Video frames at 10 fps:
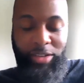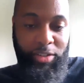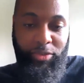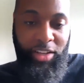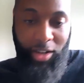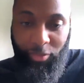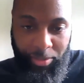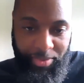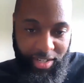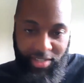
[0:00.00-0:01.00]
even if they don't have
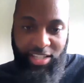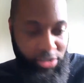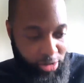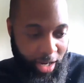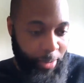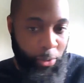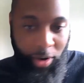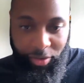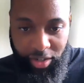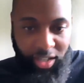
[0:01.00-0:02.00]
websites, Instagram or
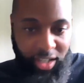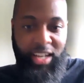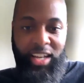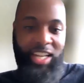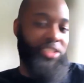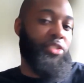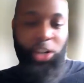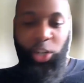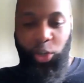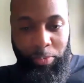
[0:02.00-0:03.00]
wherever, and you've
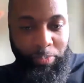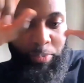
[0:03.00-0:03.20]
got a little